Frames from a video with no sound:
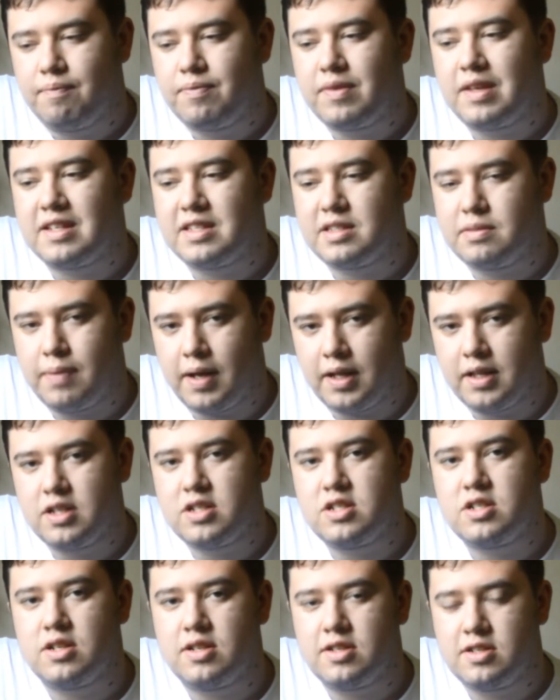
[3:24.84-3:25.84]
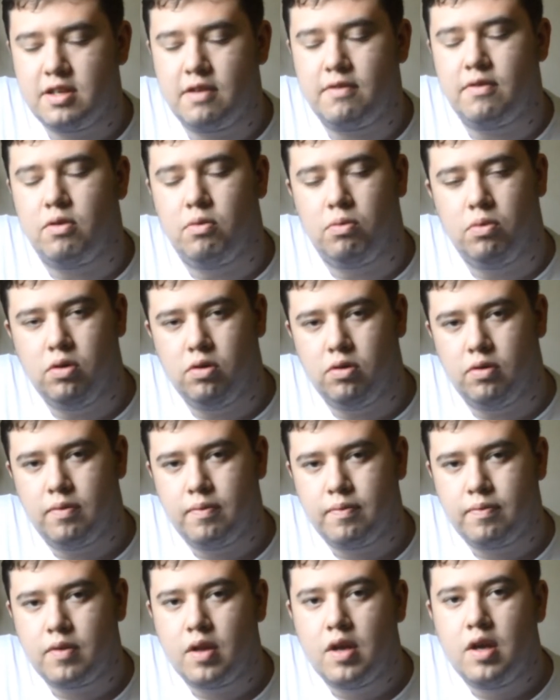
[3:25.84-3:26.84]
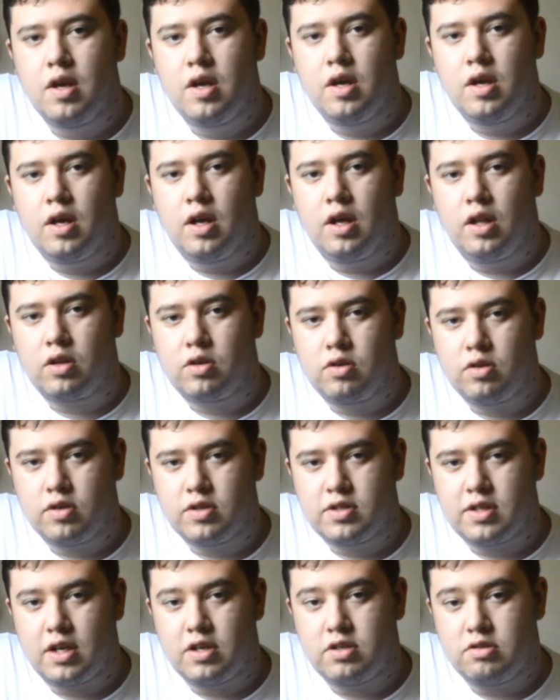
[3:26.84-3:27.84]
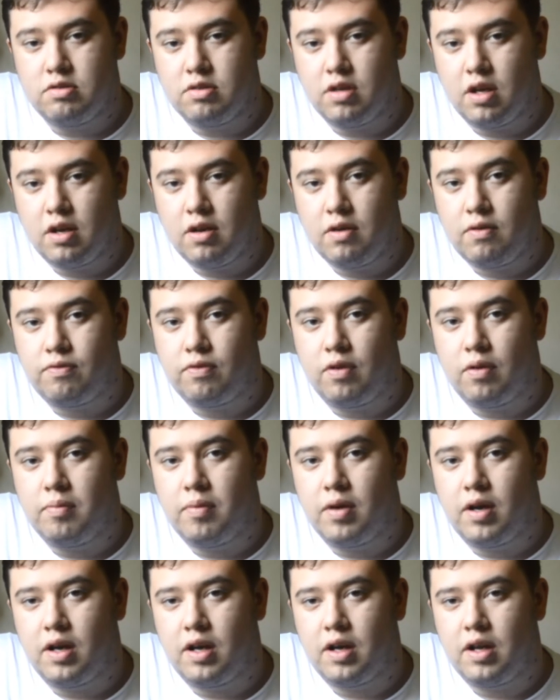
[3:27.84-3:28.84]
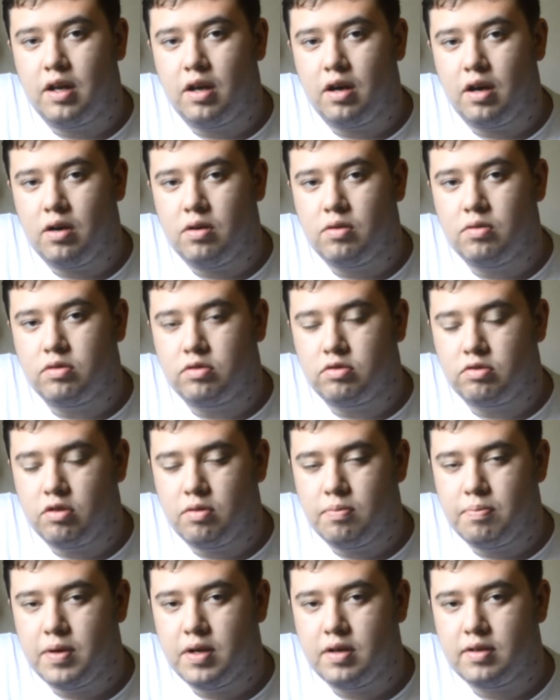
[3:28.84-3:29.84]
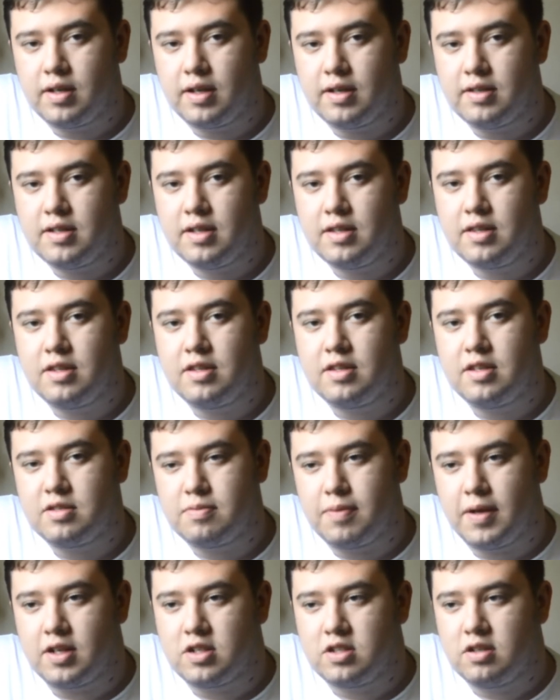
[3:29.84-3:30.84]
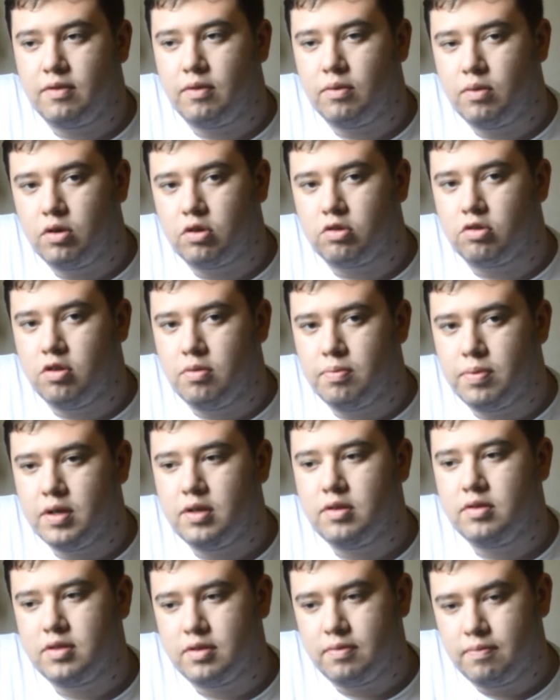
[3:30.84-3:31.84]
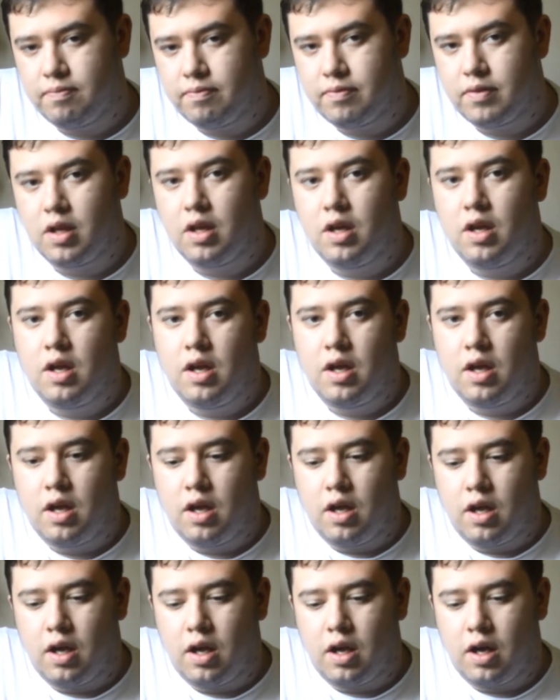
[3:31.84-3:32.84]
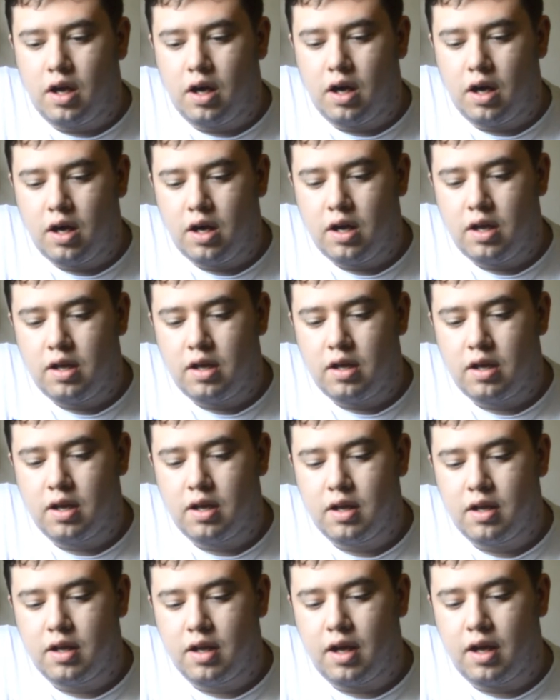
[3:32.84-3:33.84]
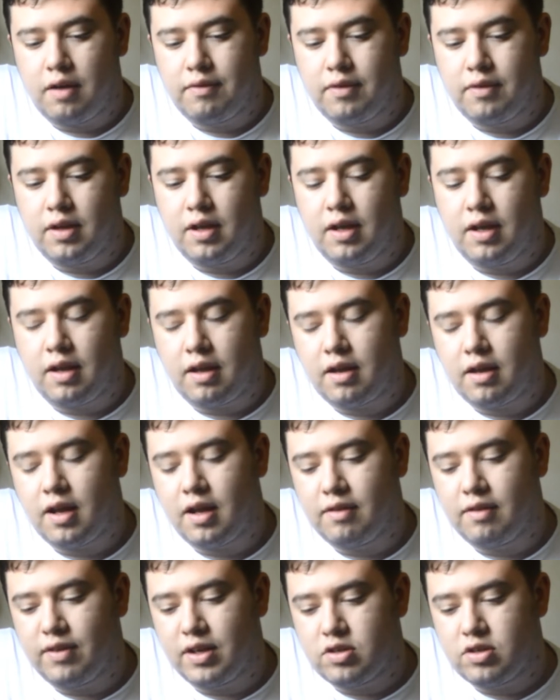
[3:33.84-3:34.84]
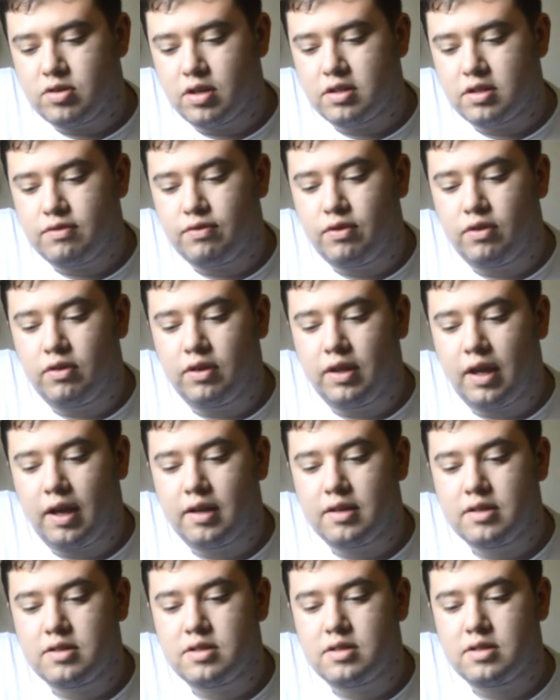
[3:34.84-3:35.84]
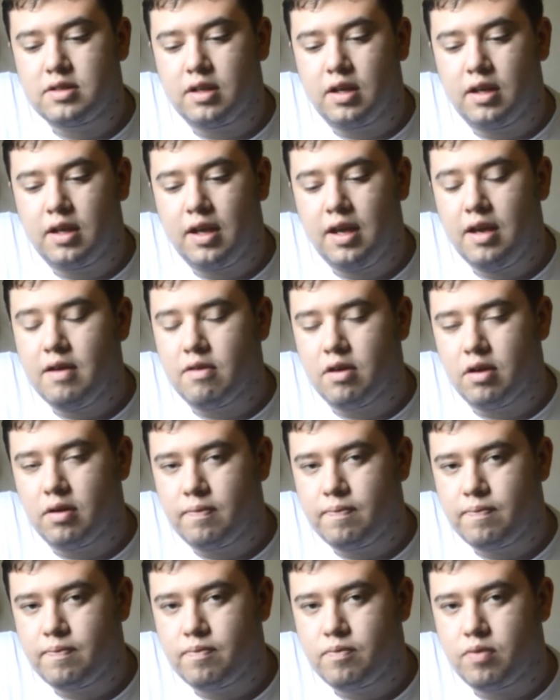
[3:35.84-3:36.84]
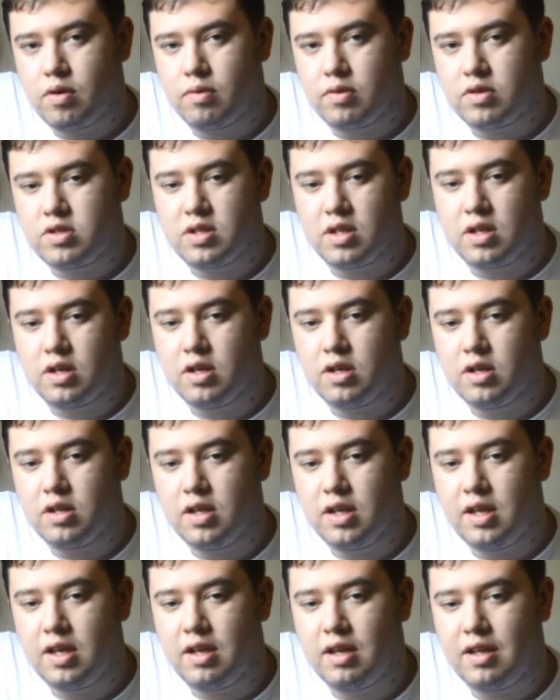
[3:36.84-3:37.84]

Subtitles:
Spanish Civil War. And of course, as you know from my old group build I did, the Spanish Civil War group build, I have a kind of interest for that era, pretty much the